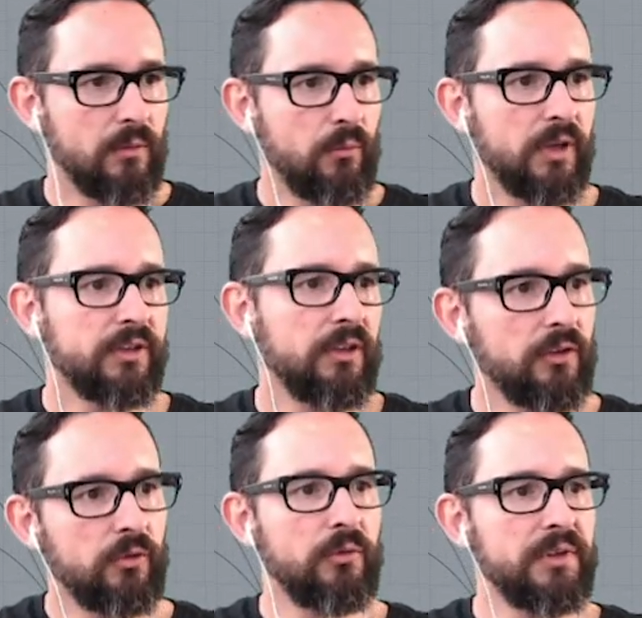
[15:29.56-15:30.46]
What you
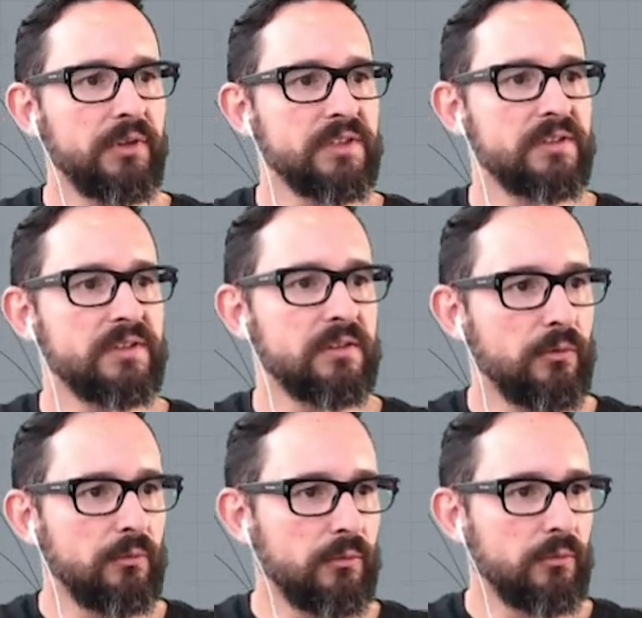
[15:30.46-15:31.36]
need to do is
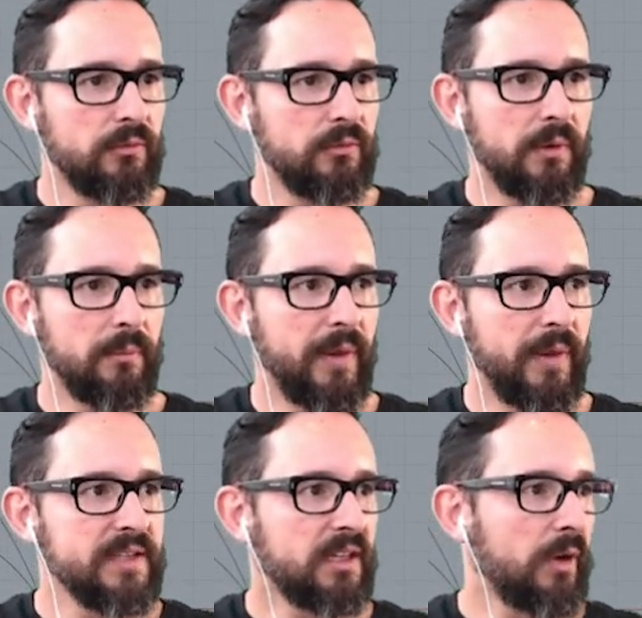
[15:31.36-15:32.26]
to
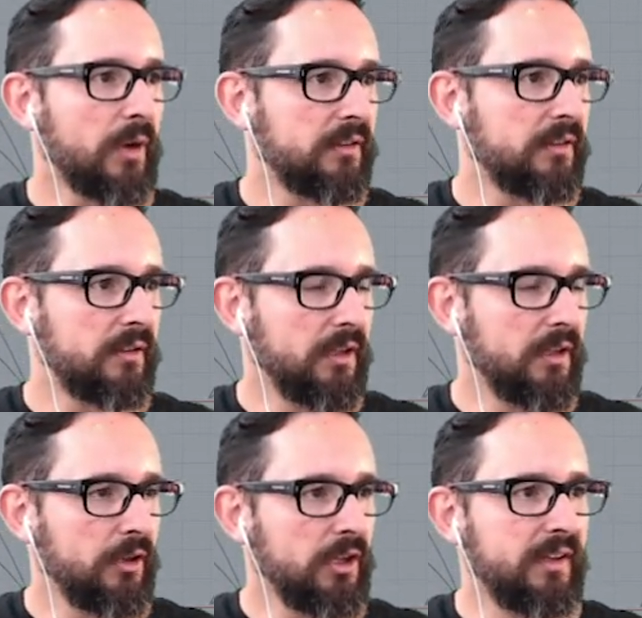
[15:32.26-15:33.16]
basically what
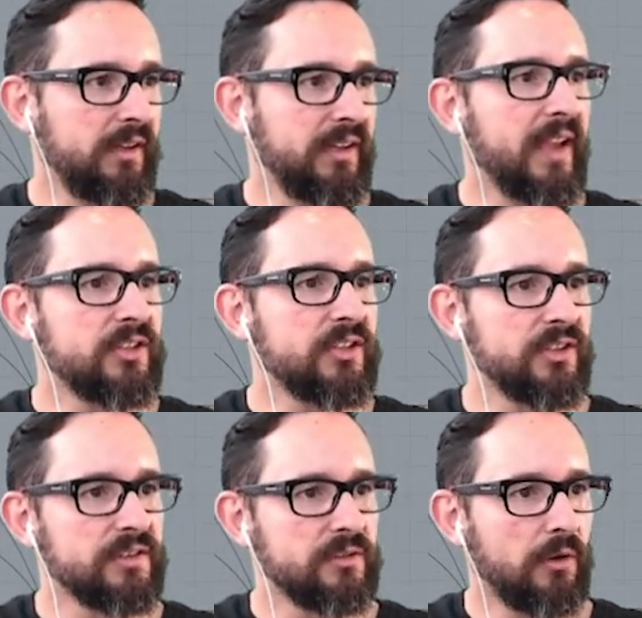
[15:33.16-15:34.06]
you need the
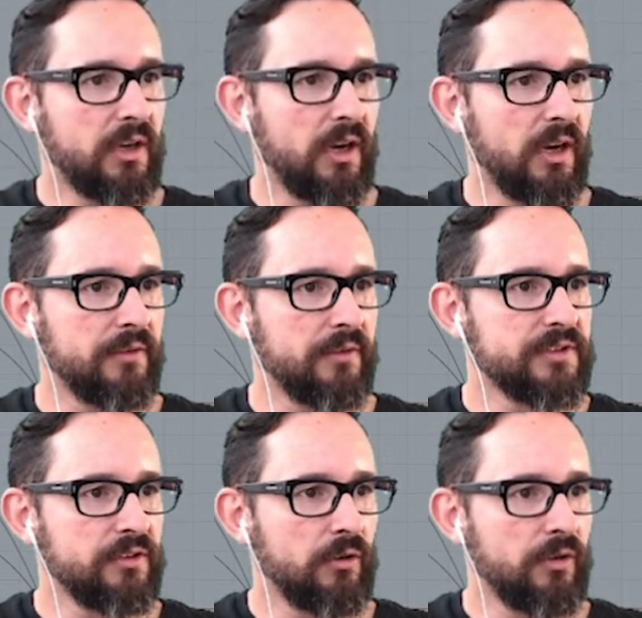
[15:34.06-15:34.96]
edges of the curves.
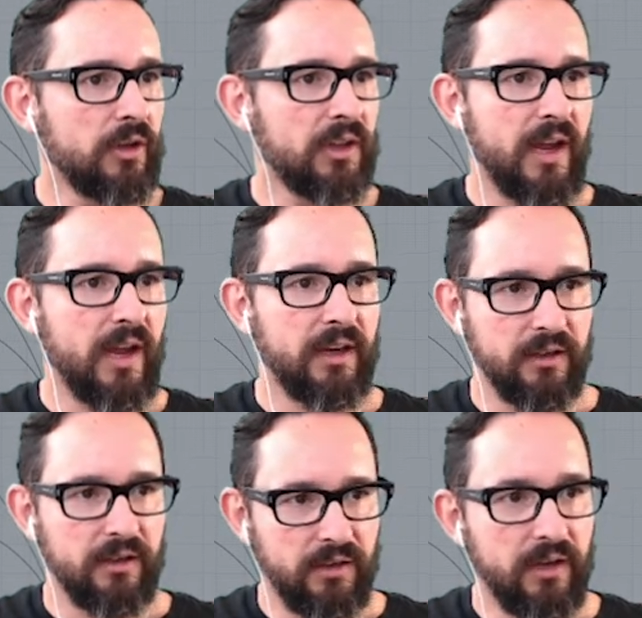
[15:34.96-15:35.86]
So not like a
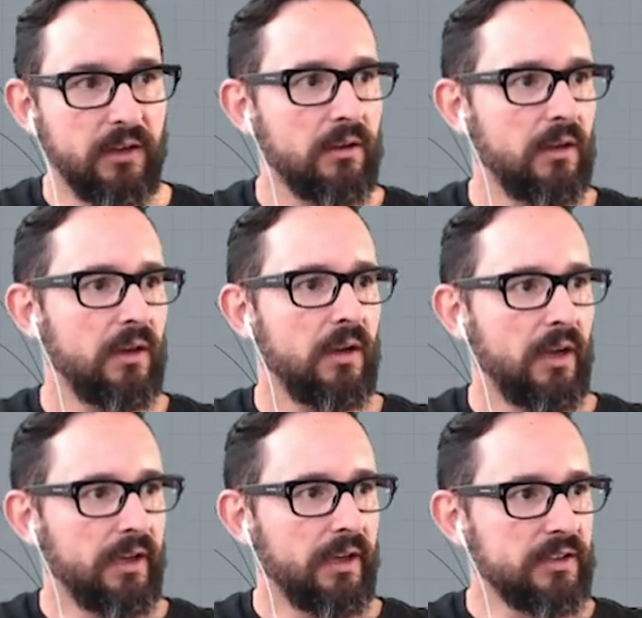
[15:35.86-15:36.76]
tunnel,
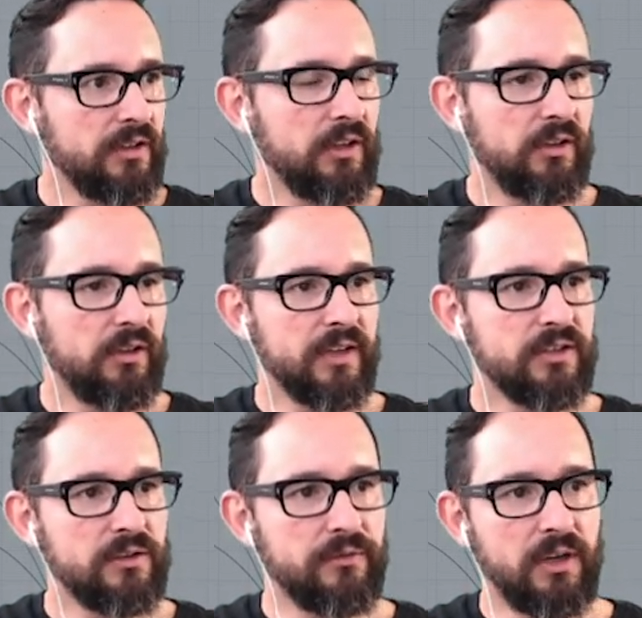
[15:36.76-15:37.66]
it needs the
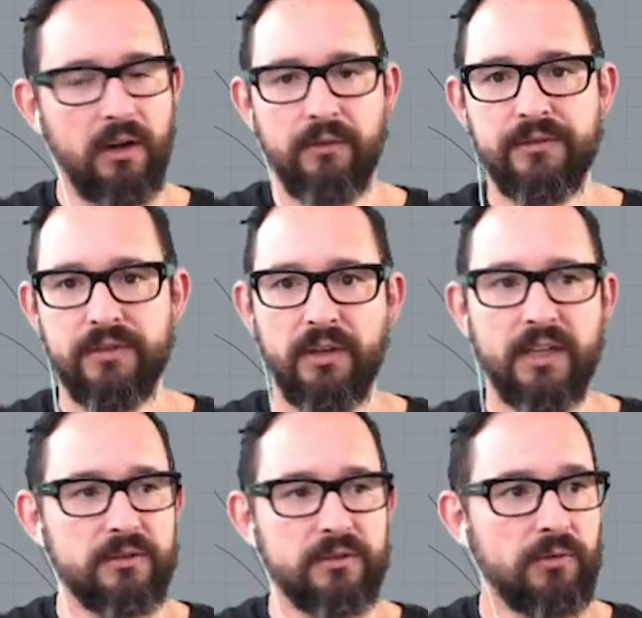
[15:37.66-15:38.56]
edges of the curve. So
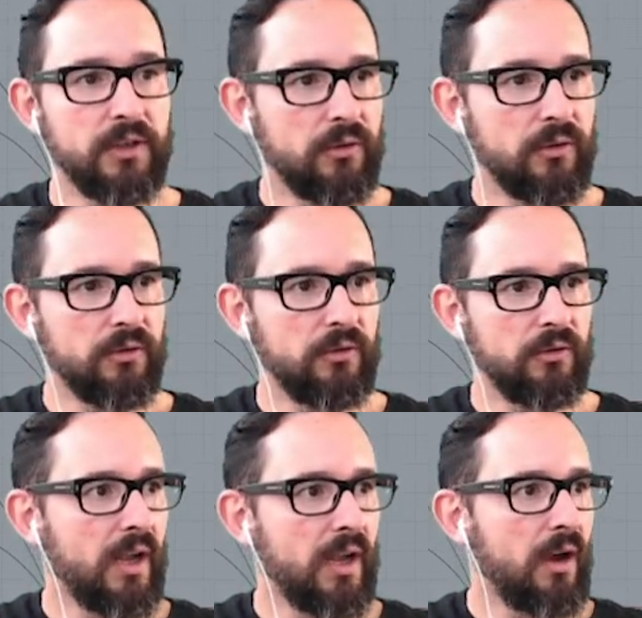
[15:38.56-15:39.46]
that's what we are going to do
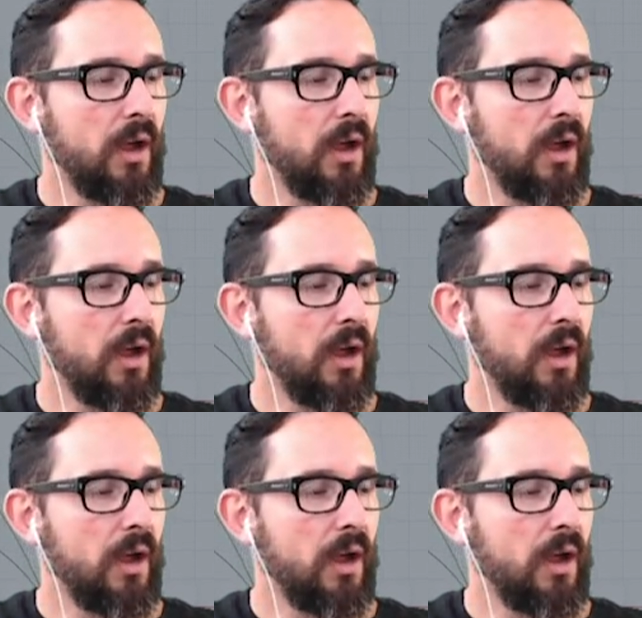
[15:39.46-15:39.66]
now.